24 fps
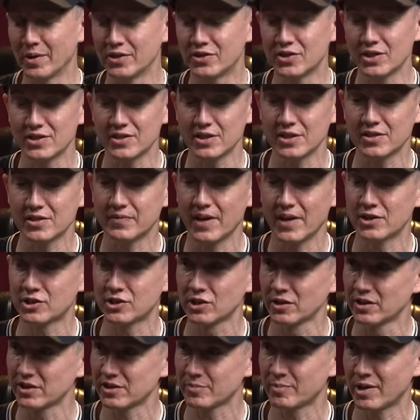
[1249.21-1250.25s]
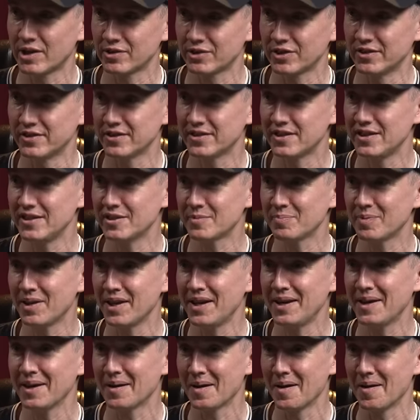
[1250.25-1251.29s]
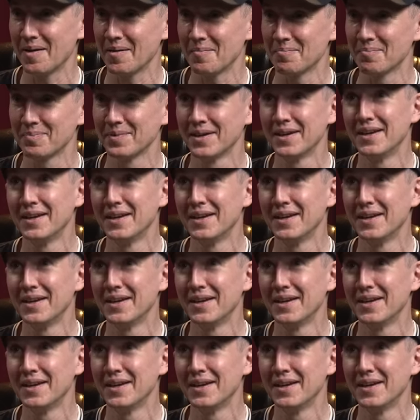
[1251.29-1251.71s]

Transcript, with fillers: But just his facial expressions, he's playing it up.